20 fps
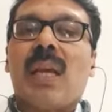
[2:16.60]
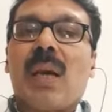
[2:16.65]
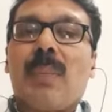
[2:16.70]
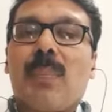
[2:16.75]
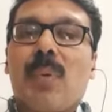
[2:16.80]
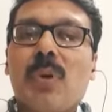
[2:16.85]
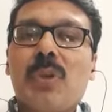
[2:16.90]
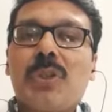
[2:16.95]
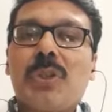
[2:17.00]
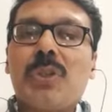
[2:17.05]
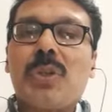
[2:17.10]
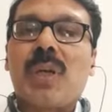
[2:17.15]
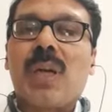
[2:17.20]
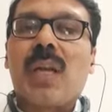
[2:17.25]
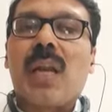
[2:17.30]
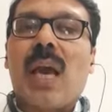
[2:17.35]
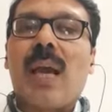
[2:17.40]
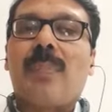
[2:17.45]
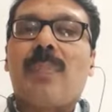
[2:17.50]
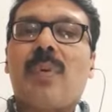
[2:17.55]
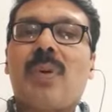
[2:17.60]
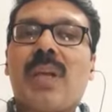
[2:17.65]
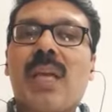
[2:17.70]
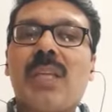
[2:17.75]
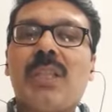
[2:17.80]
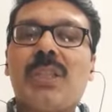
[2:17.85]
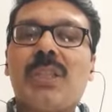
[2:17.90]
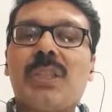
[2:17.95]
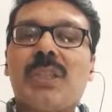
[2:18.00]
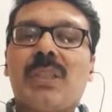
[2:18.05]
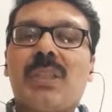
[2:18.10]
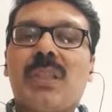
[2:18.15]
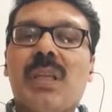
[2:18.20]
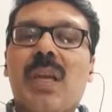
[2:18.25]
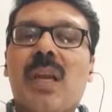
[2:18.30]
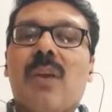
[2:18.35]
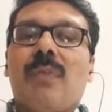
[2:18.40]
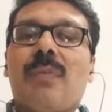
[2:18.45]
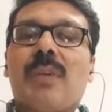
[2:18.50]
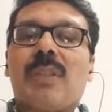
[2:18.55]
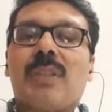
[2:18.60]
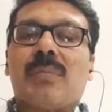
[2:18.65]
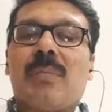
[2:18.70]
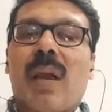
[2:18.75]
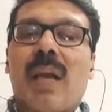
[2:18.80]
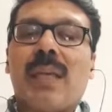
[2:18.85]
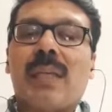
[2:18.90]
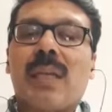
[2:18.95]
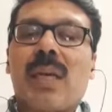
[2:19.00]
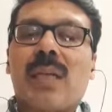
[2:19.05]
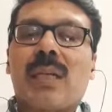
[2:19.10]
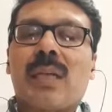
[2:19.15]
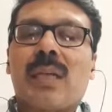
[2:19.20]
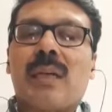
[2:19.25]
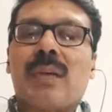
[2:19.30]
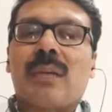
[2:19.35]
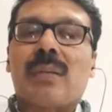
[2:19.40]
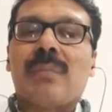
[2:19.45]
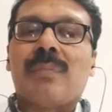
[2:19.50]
postural hypotension which might occur.